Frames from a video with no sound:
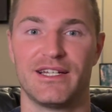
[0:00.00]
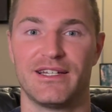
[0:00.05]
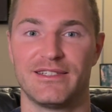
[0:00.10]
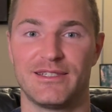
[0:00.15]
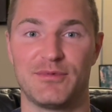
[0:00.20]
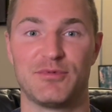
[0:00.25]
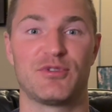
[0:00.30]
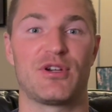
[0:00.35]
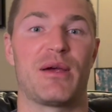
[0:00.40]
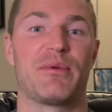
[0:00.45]

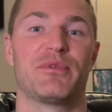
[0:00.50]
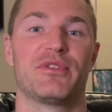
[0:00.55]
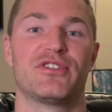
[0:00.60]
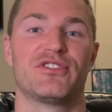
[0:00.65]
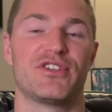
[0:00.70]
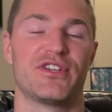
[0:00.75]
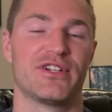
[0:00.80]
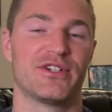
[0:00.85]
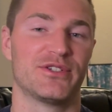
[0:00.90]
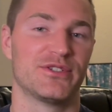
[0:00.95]
subscribing to the
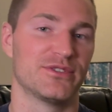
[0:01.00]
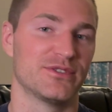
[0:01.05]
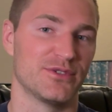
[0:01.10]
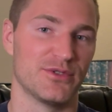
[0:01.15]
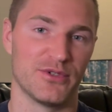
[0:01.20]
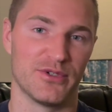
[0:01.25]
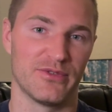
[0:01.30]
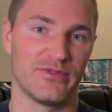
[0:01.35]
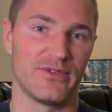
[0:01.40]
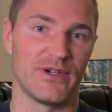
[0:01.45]
channel,
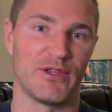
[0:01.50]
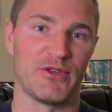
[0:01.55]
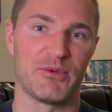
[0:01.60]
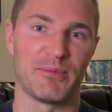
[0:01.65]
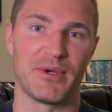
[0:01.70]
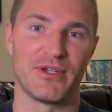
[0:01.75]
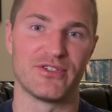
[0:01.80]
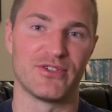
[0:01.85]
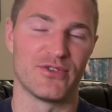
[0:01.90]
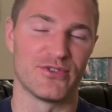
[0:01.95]
or following
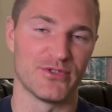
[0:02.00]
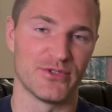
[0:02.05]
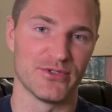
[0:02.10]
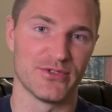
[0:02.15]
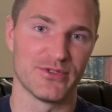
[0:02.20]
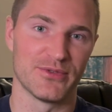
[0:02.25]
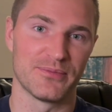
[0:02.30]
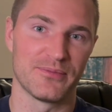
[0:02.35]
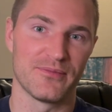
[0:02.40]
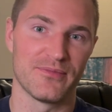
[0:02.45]
my
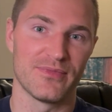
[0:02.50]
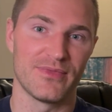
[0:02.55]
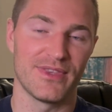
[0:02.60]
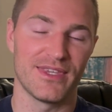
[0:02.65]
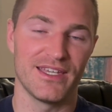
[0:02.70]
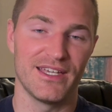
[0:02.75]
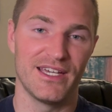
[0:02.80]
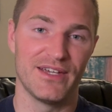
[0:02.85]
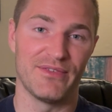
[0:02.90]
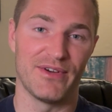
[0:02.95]
socials.
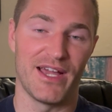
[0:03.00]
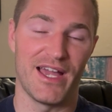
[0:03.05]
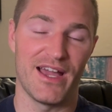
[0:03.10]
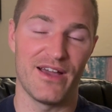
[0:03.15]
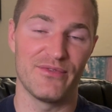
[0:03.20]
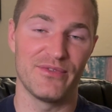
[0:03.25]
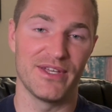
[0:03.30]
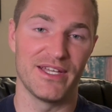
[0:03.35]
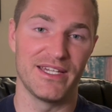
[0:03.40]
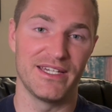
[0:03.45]
If I
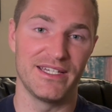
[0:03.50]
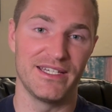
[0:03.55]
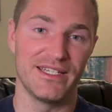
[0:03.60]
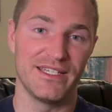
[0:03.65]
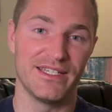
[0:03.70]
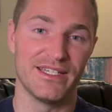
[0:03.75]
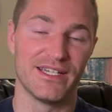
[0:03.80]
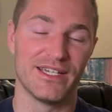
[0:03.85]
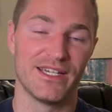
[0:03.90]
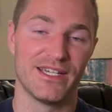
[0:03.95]
have
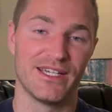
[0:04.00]
any